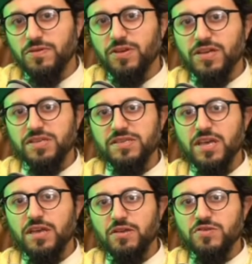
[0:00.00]
Because
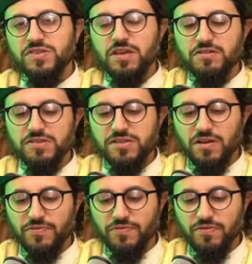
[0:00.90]
you say to
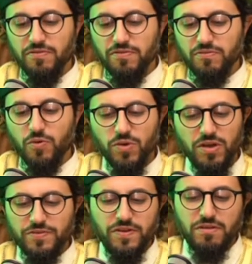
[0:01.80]
yourself, what we
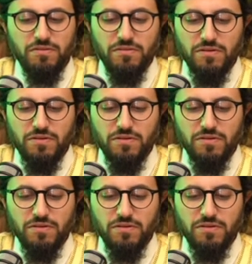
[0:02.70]
all say,